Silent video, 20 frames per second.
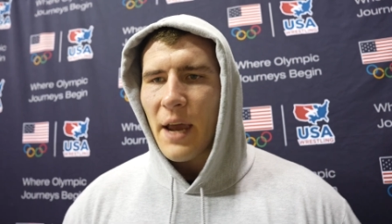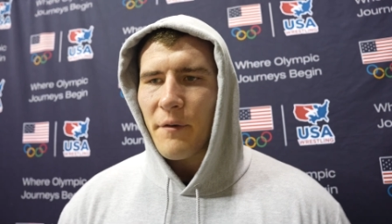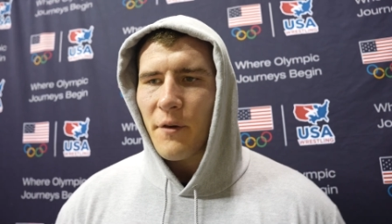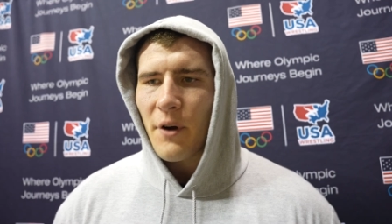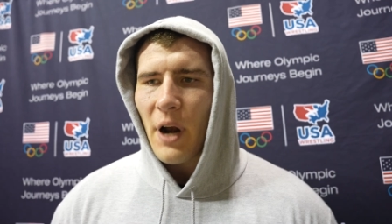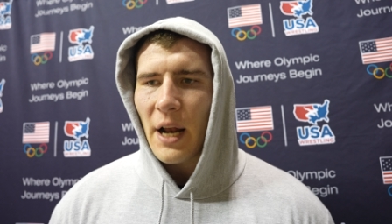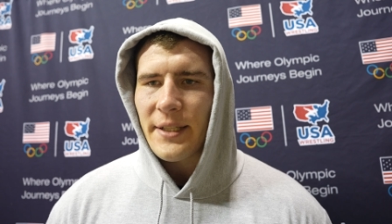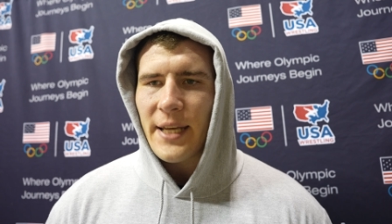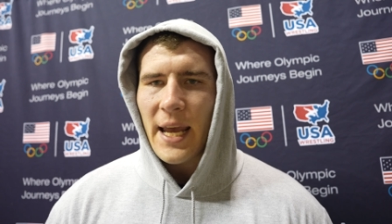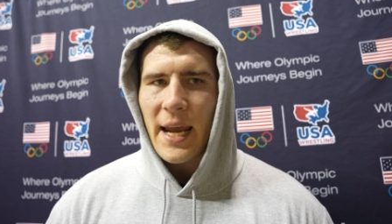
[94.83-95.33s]
if
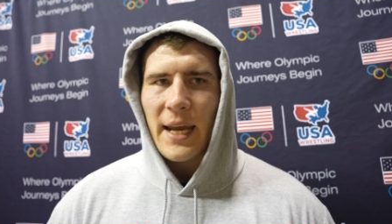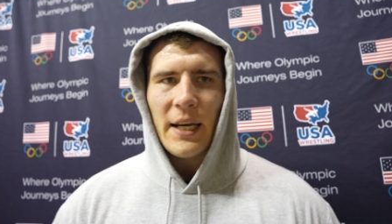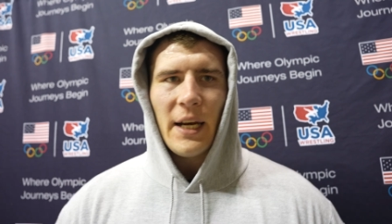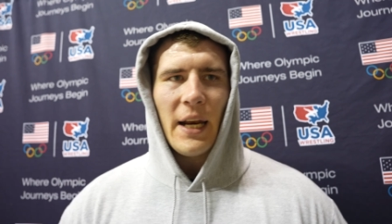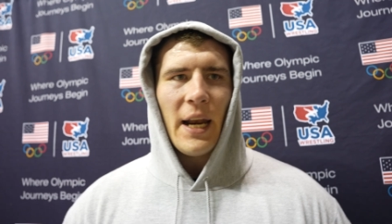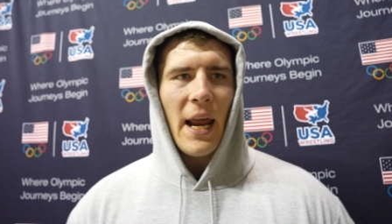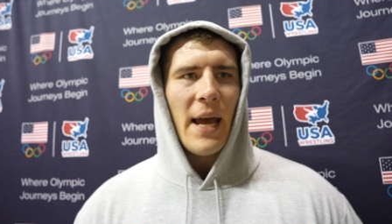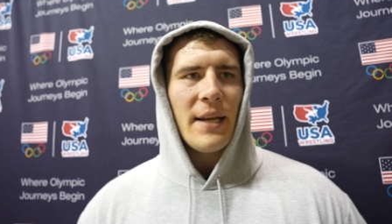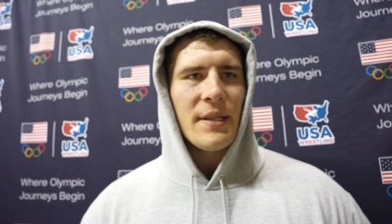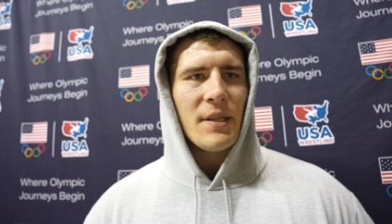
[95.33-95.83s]
you're not taking
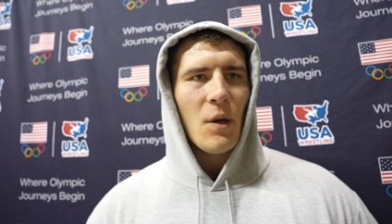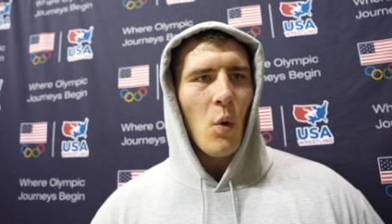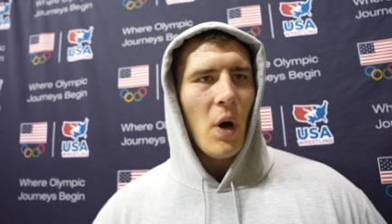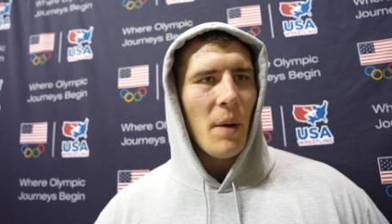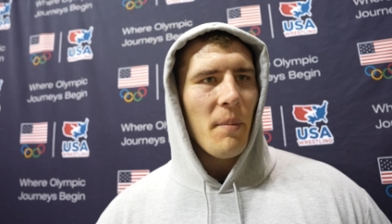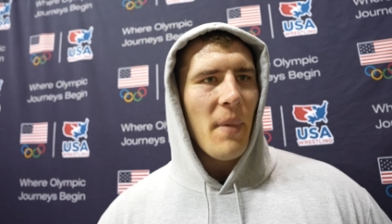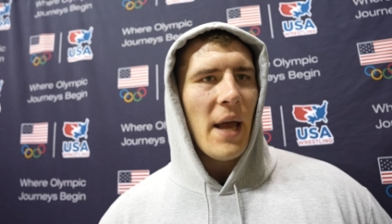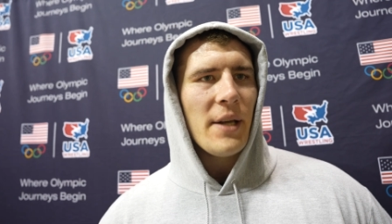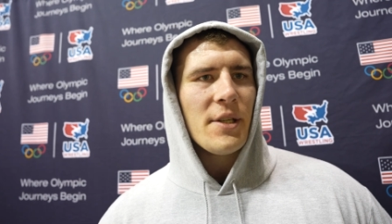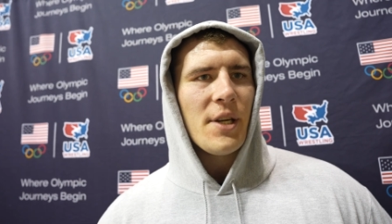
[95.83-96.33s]
it as a
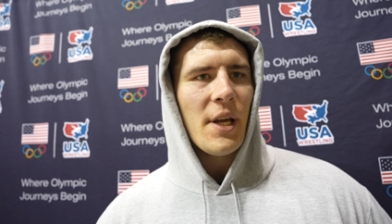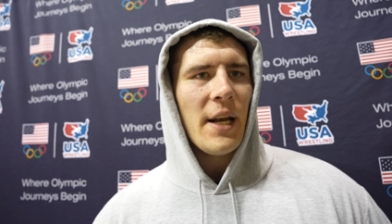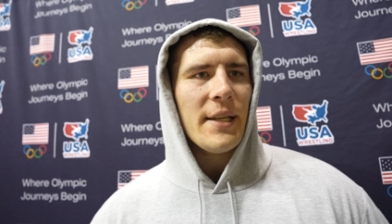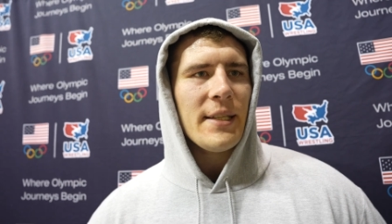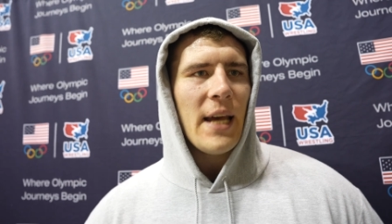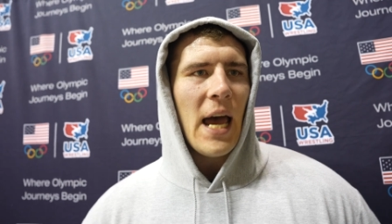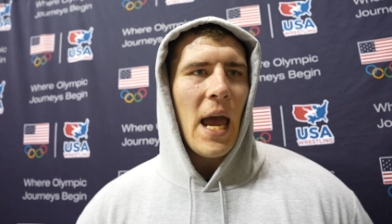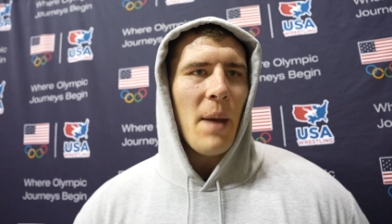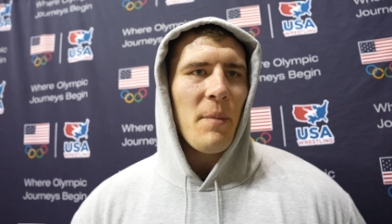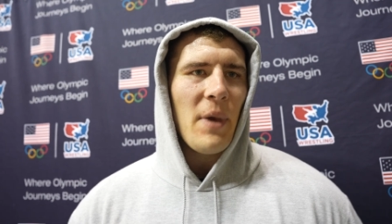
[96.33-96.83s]
one match at a
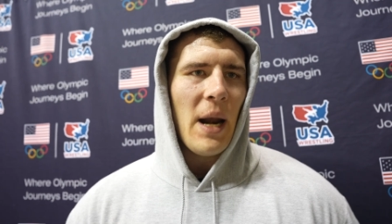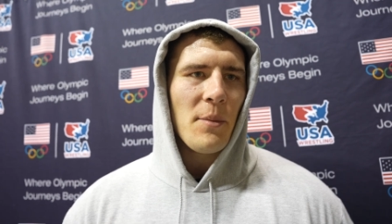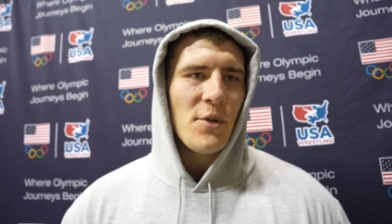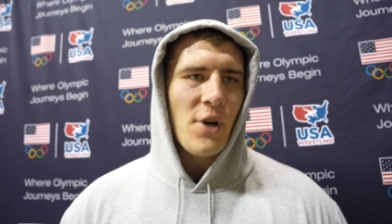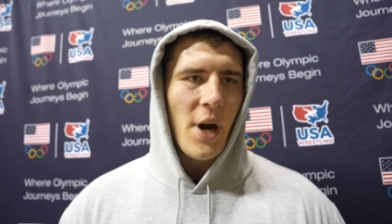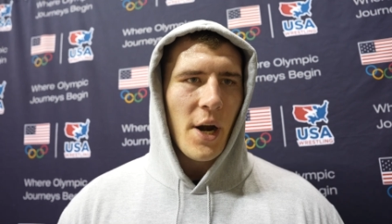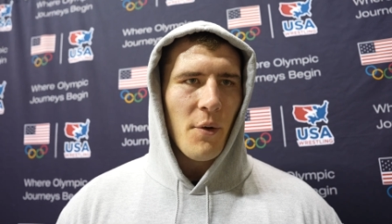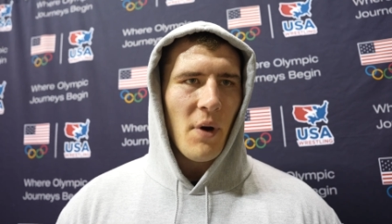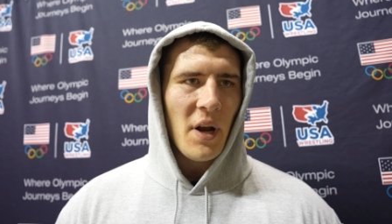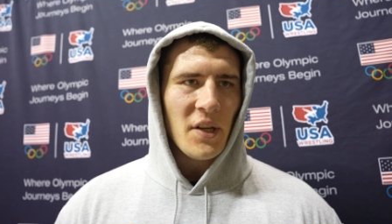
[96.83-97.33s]
time and I'm
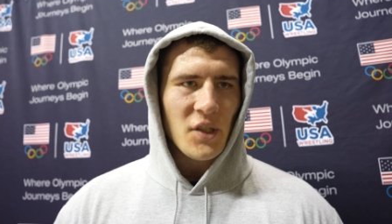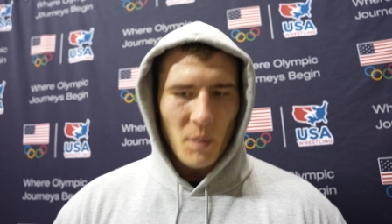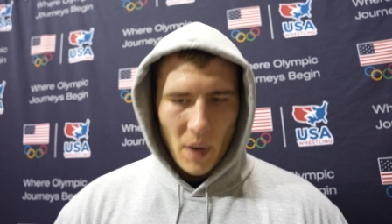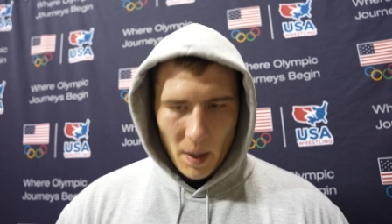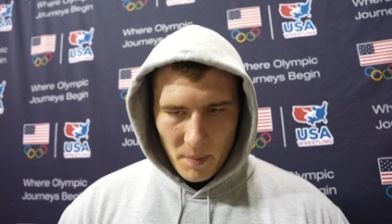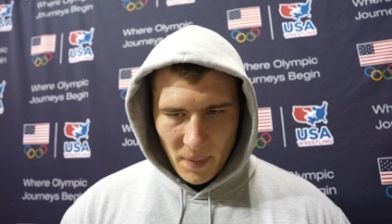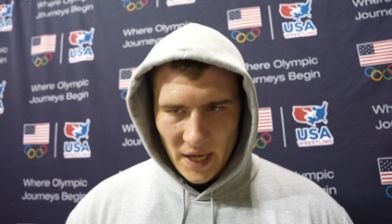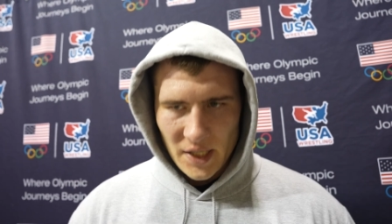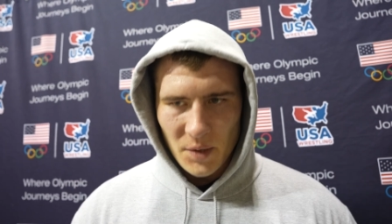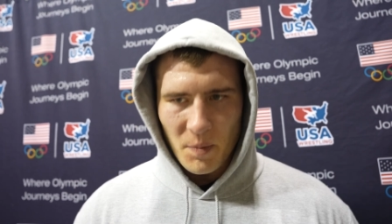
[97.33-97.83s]
trying to wrestle
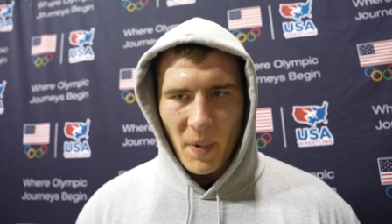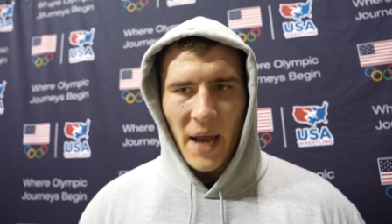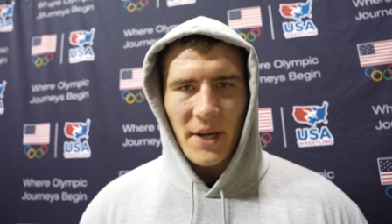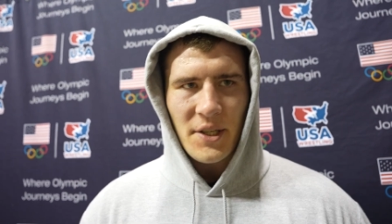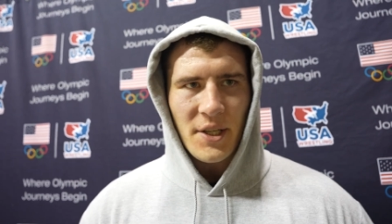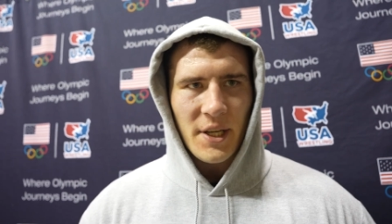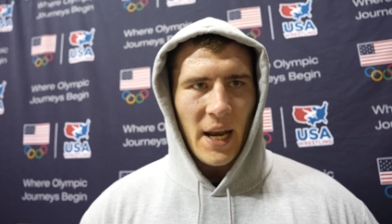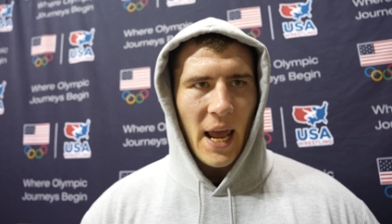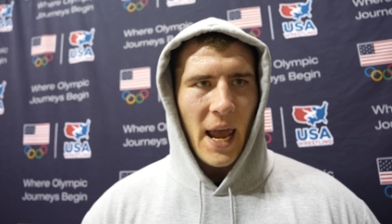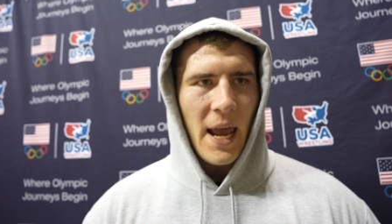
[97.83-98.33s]
my best
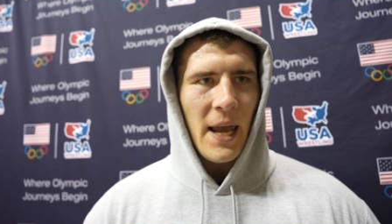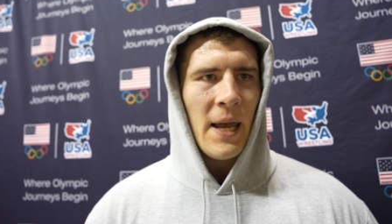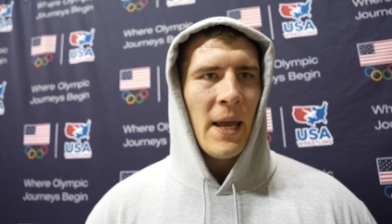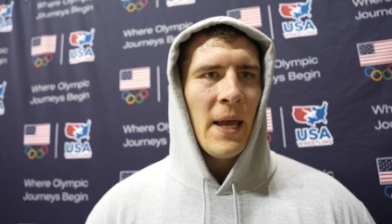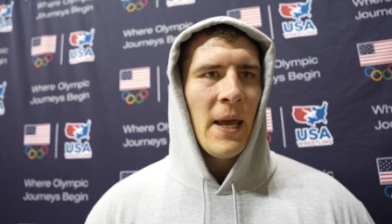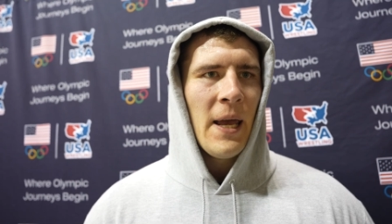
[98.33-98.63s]
match today,